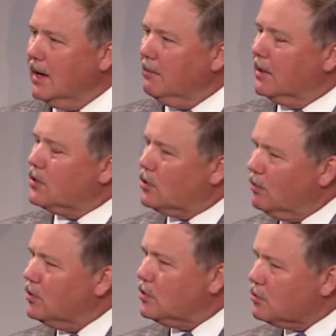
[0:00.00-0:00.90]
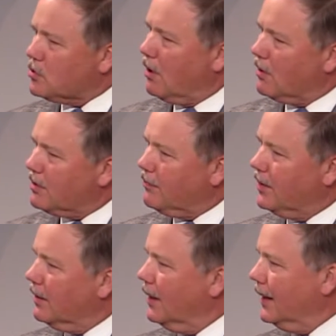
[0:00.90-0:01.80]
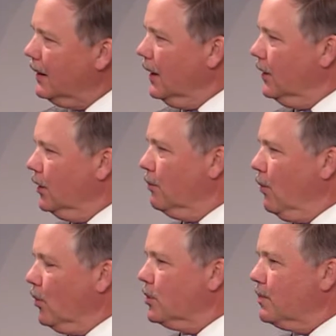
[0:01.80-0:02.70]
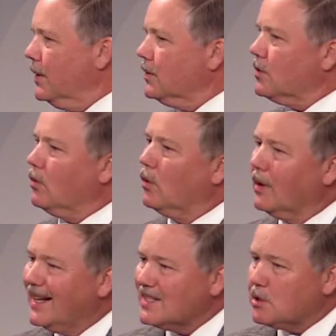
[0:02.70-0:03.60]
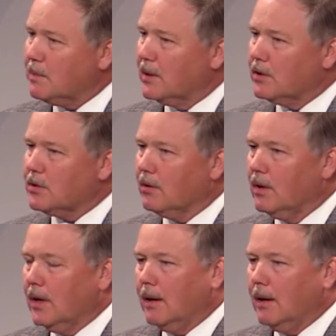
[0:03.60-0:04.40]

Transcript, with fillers: But as soon as you start to feel like you're more spiritual or less spiritual